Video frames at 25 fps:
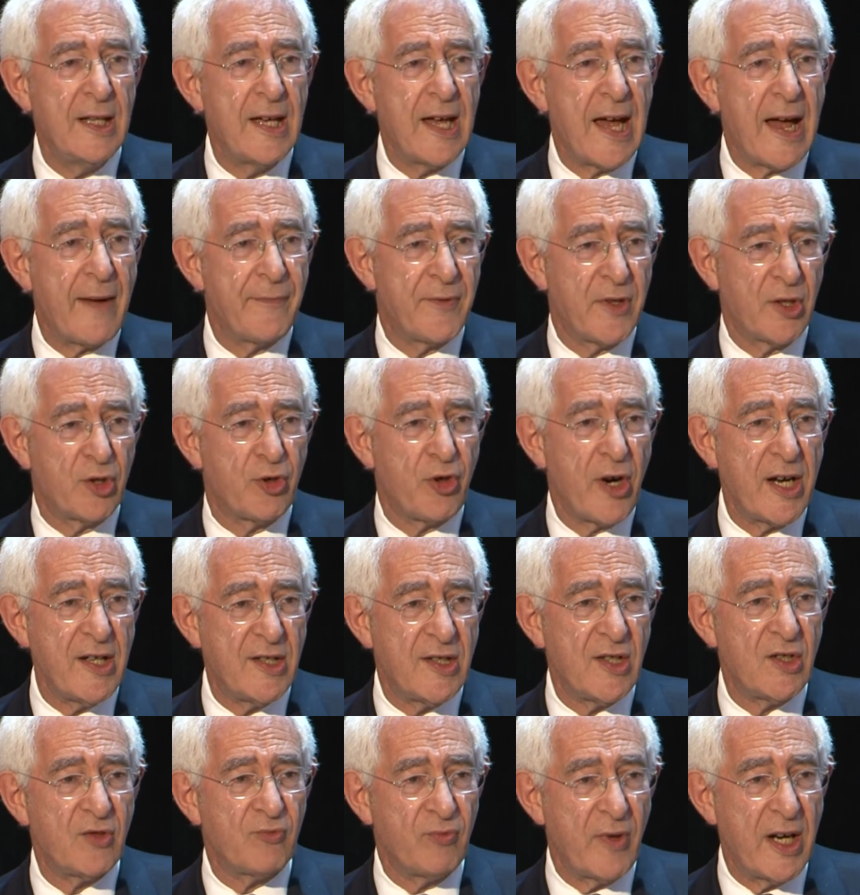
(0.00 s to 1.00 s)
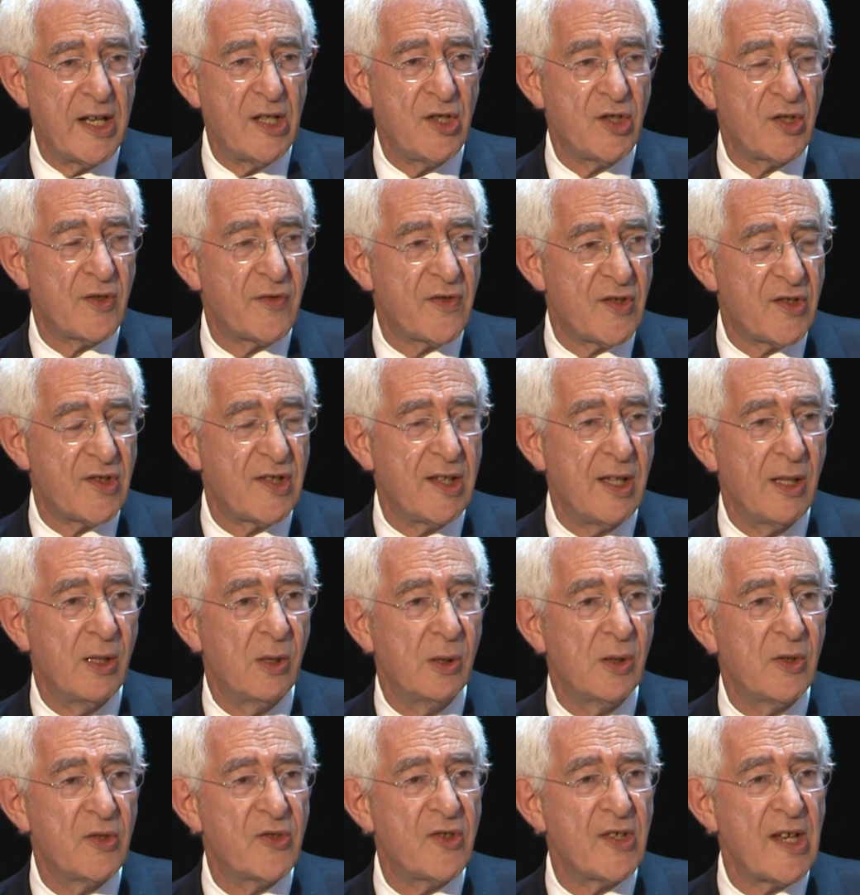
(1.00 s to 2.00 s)
have the greatest range of
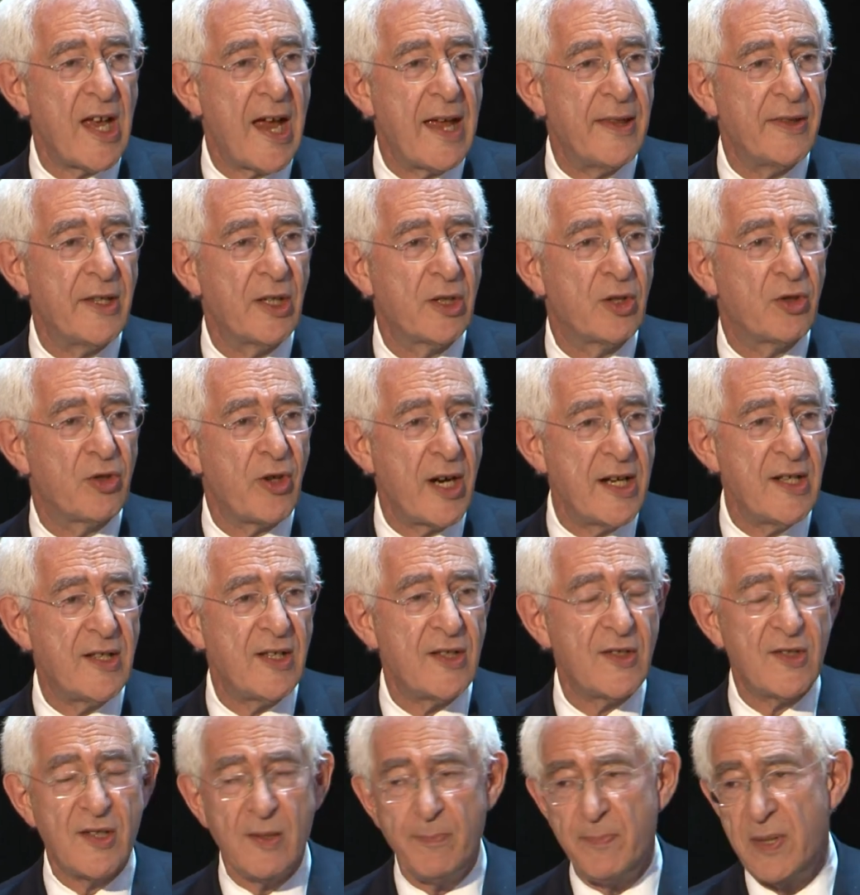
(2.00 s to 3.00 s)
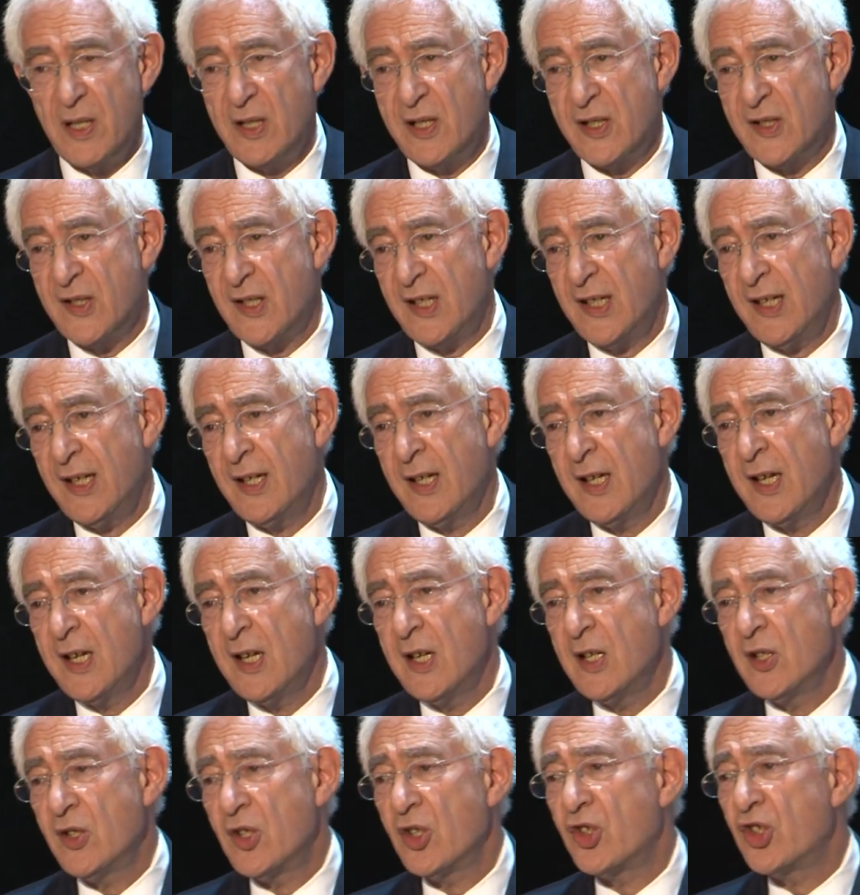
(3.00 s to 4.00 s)
skills and the greatest ability
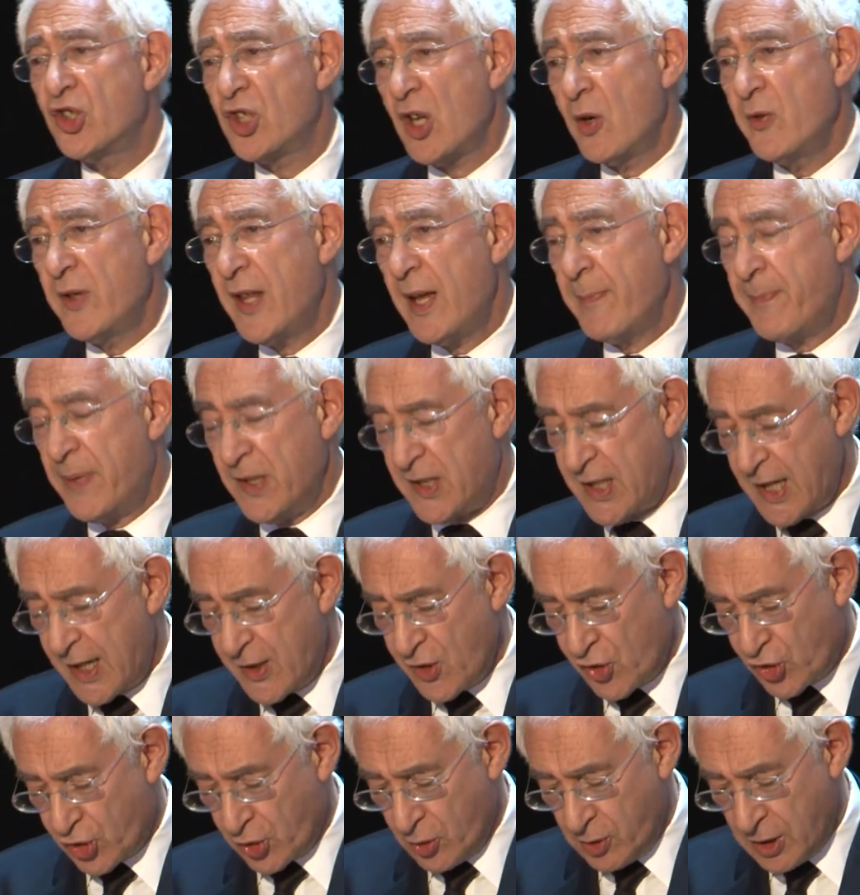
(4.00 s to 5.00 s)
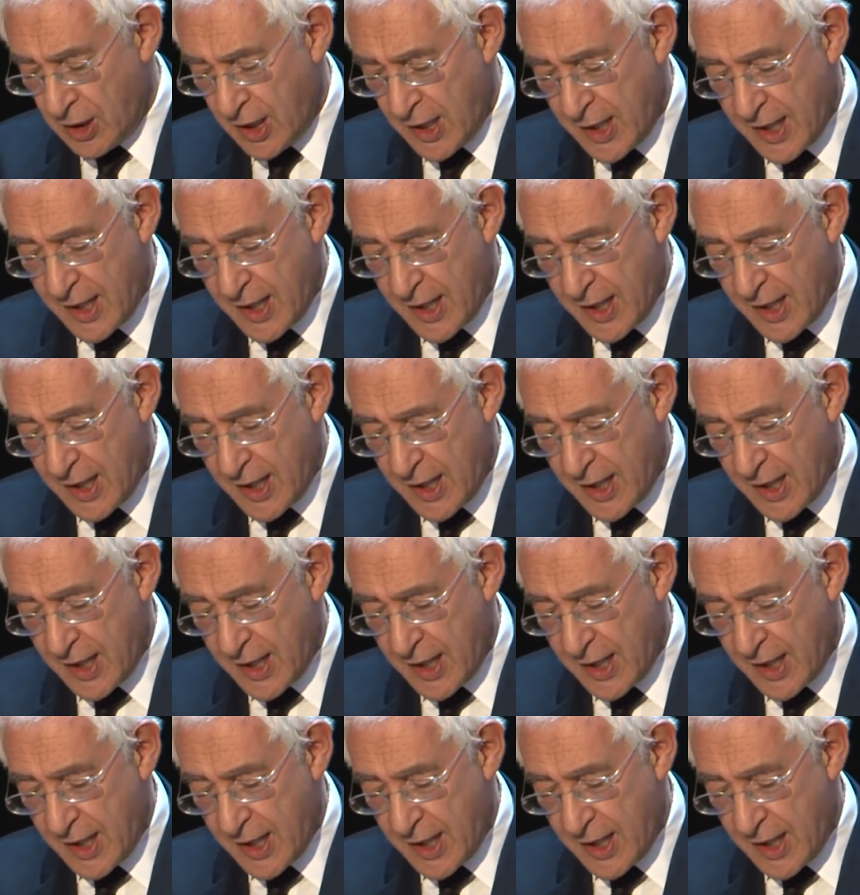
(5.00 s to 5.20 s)
to show their potential.